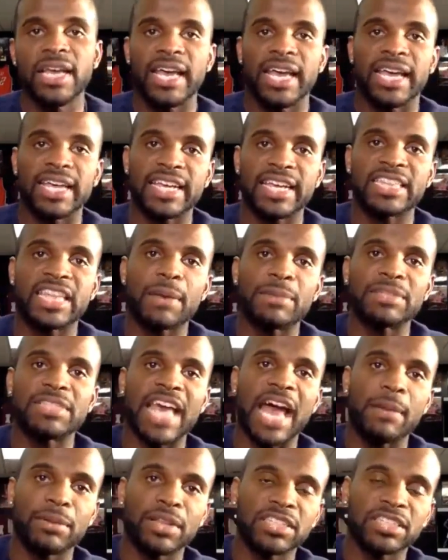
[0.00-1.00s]
and get that
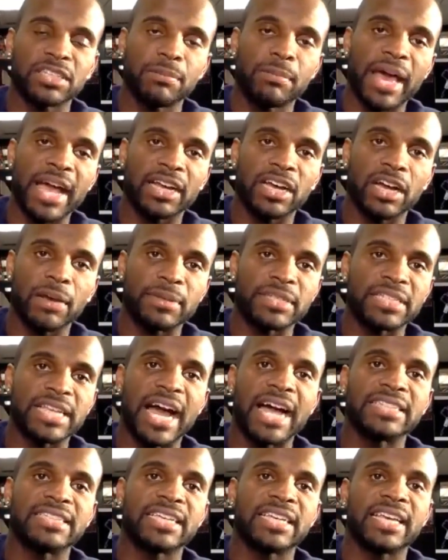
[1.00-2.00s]
metabolism back up as
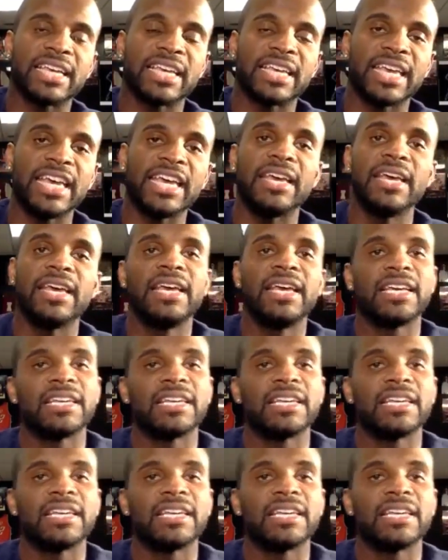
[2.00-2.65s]
high as it can get.